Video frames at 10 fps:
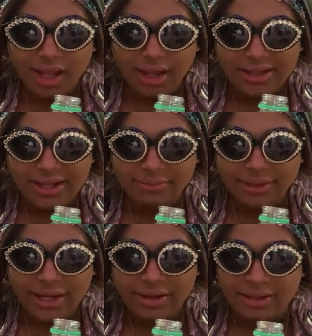I like
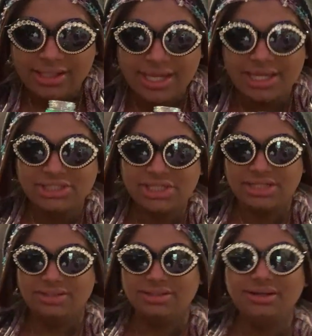bread on
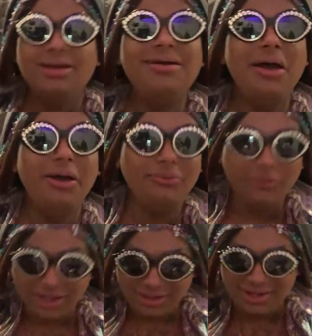occasion. On
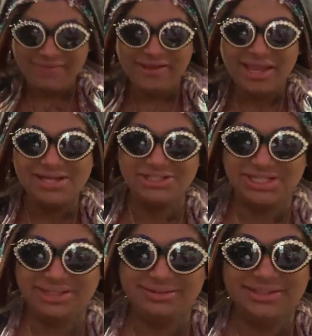what kind of
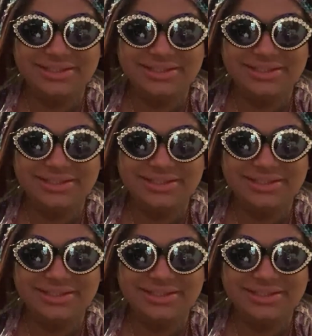occasion?